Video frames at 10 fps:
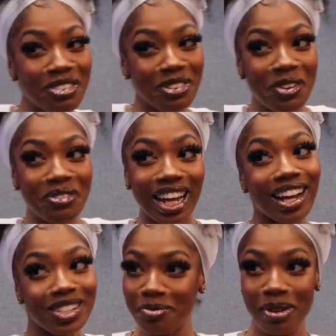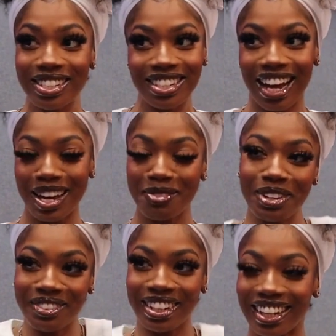You feel me? Like, that's the West Side,
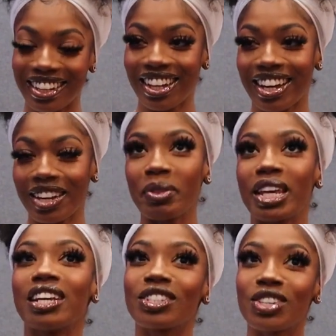period. Oh, like, okay.